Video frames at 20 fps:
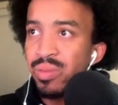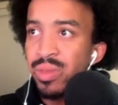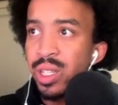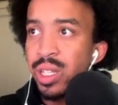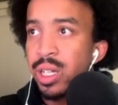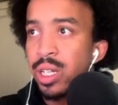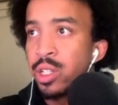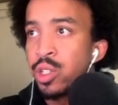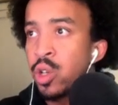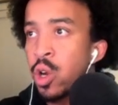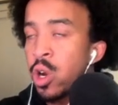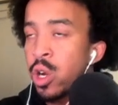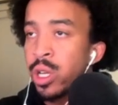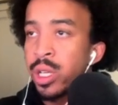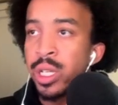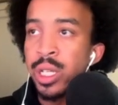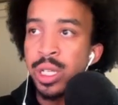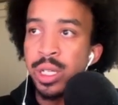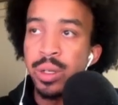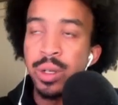
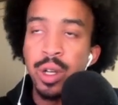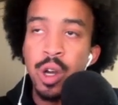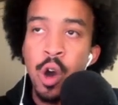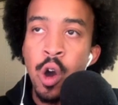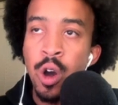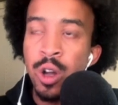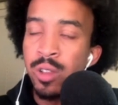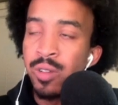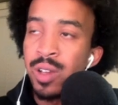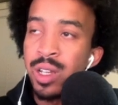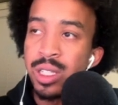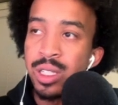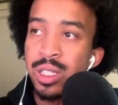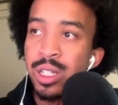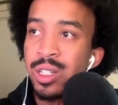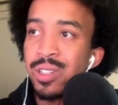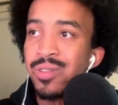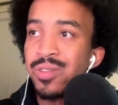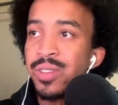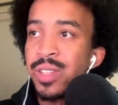targeting, all of that
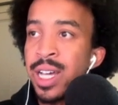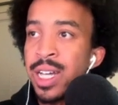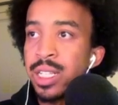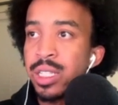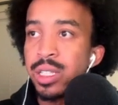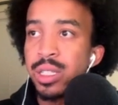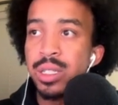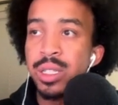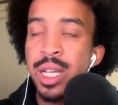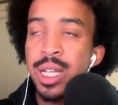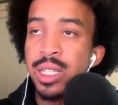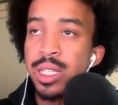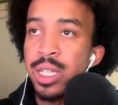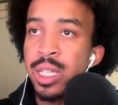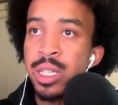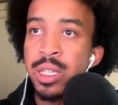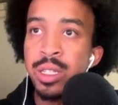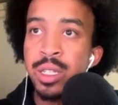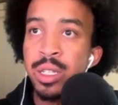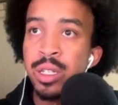stuff, that's
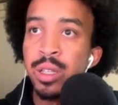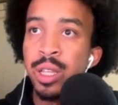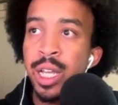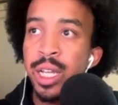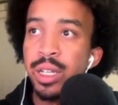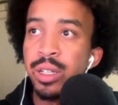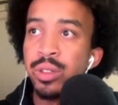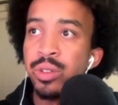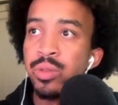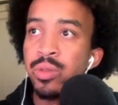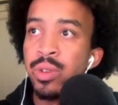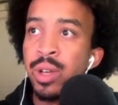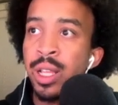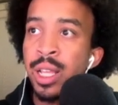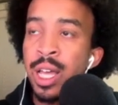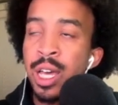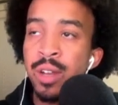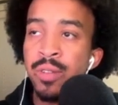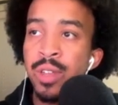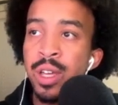easy. Like a lot
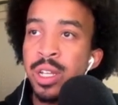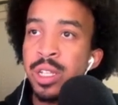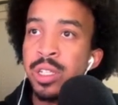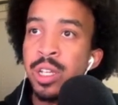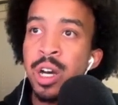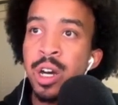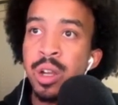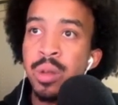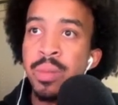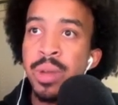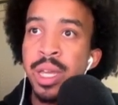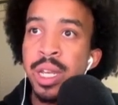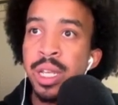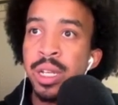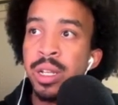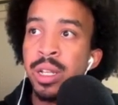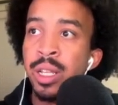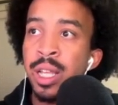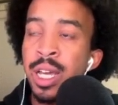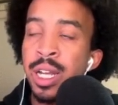of that is automated. A
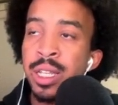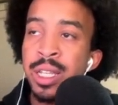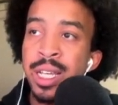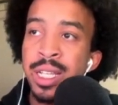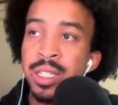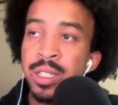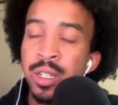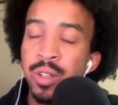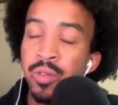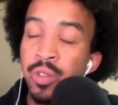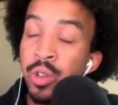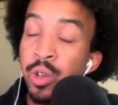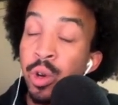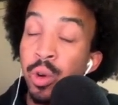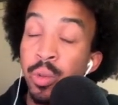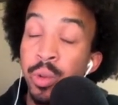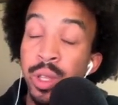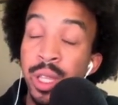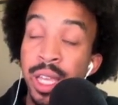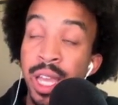lot of that stuff you don't
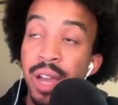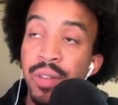really have to